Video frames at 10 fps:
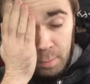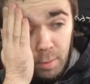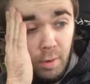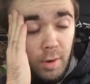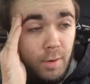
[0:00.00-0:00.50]

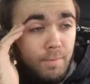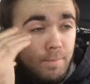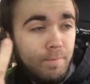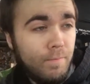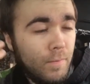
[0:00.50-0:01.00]
But
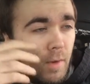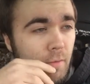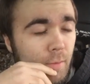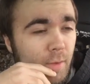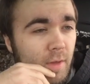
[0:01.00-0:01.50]

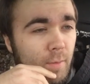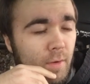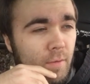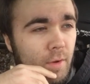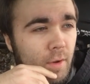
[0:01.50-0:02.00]
around this time,
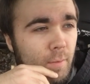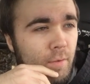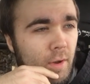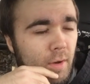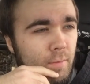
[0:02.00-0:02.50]
y'all video, I'm
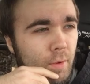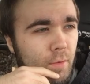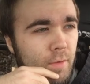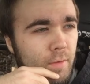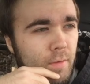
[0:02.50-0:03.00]
probably gonna
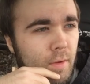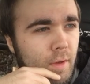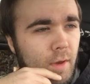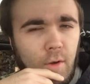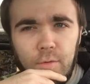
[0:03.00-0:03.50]
post it
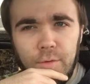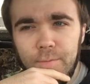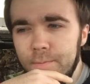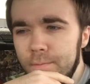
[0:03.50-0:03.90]
today, hopefully.